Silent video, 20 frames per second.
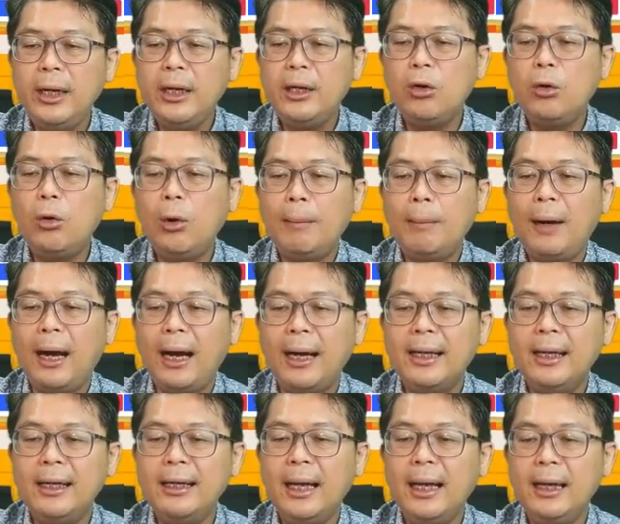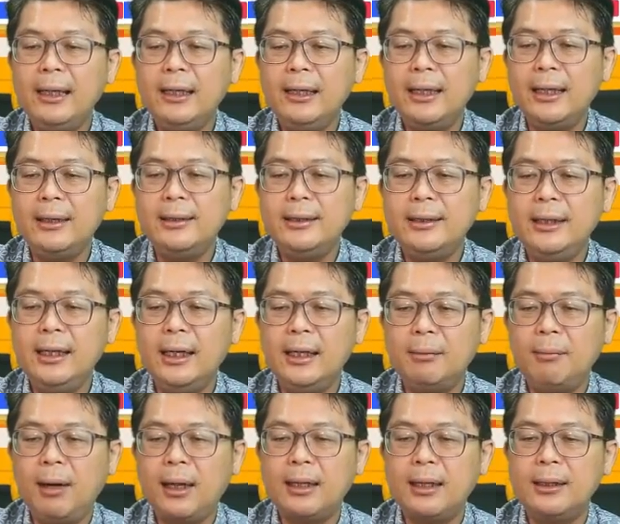It's not ready to go up higher yet. You
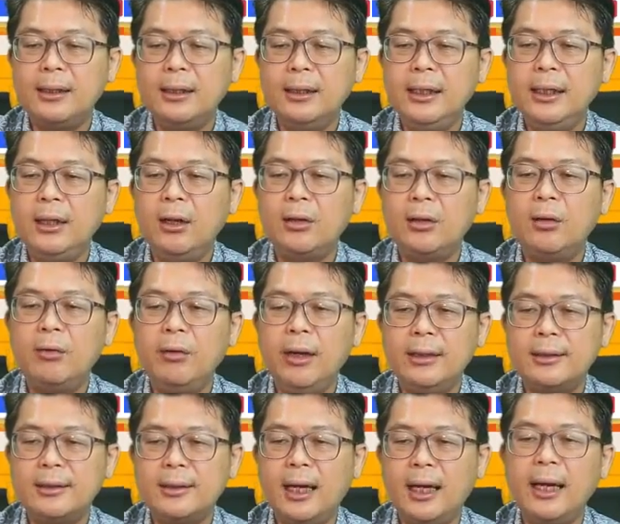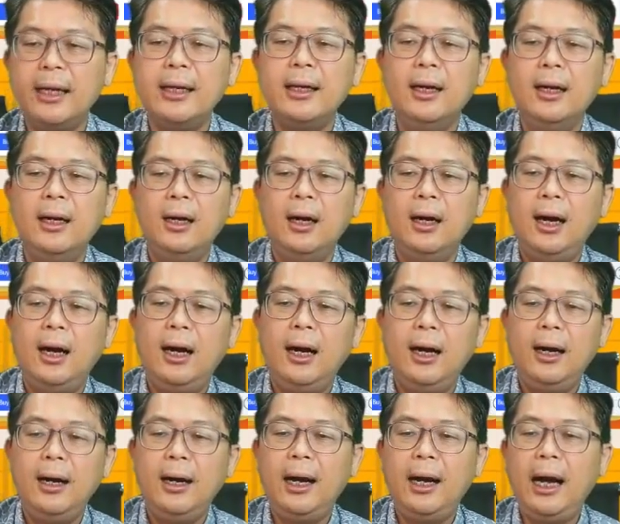can see the market turning on the red side.
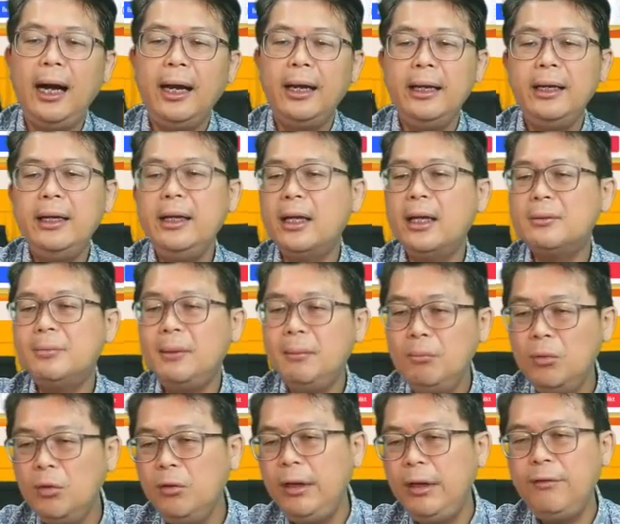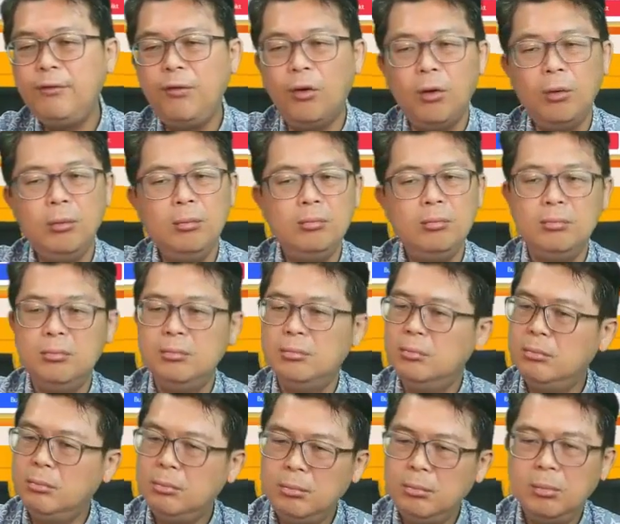It has been moving
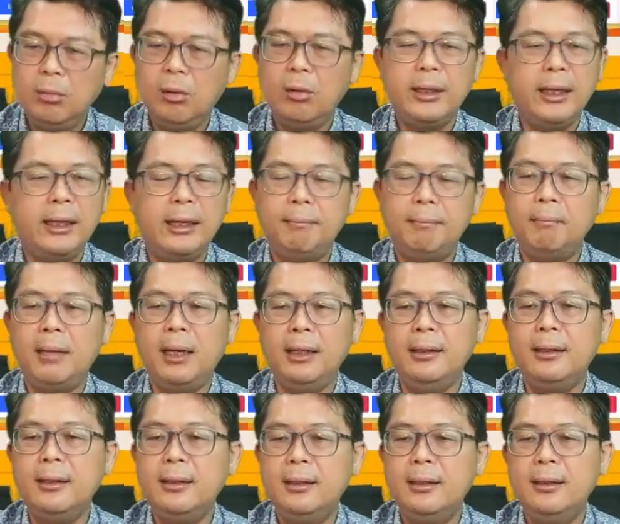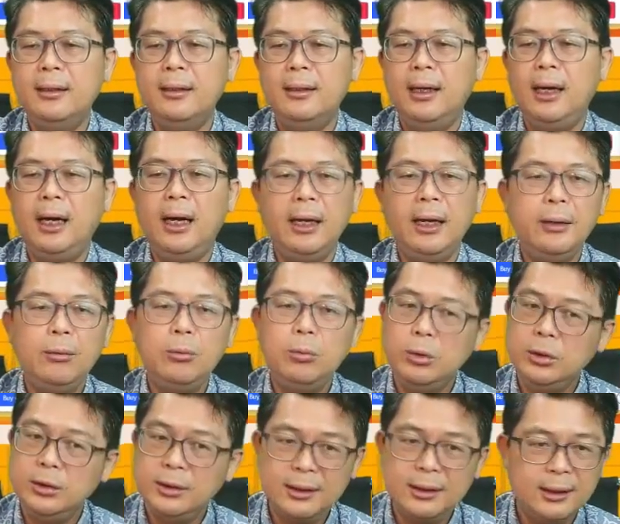for more than a month.
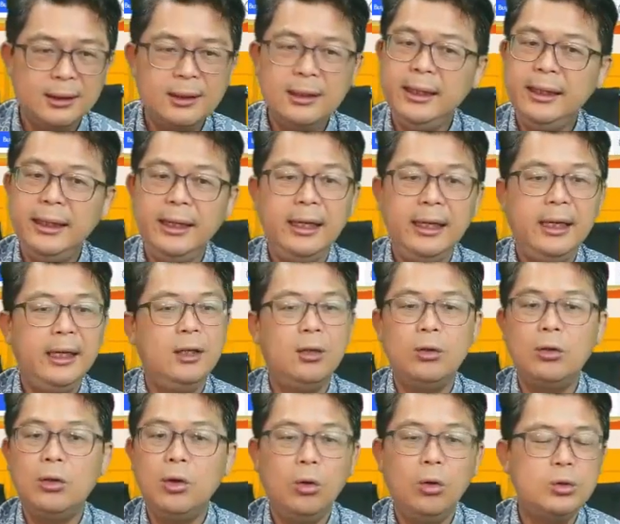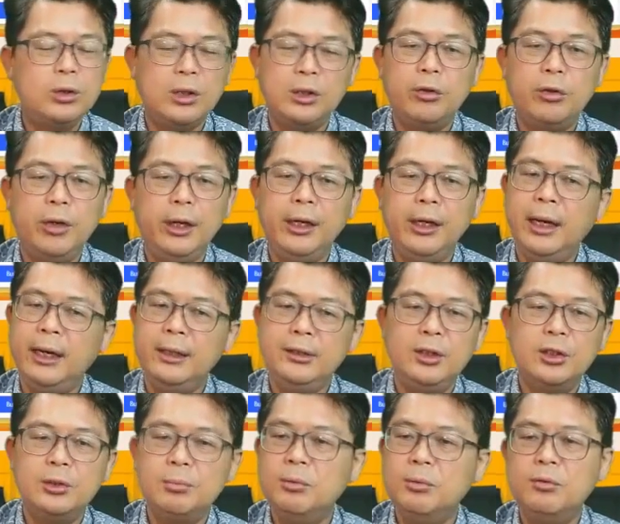I would certainly, close the
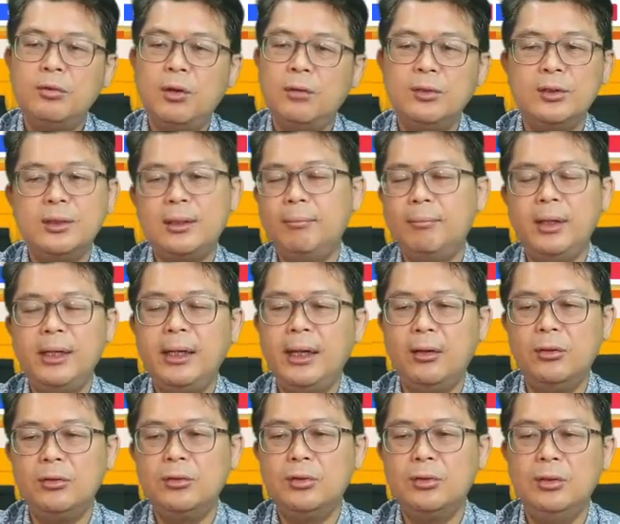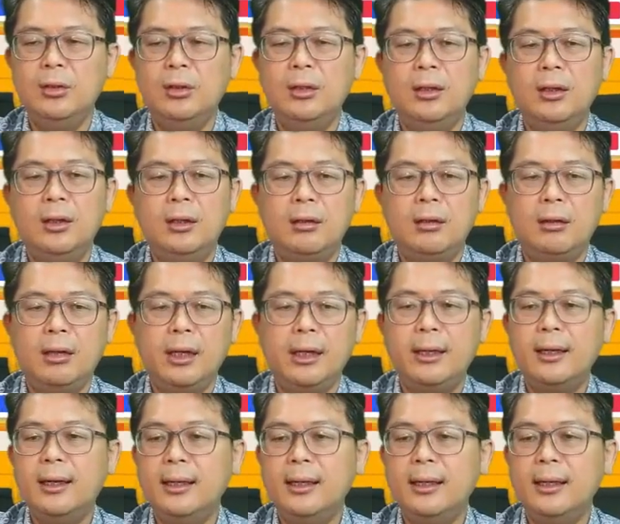trade and just move on to something else.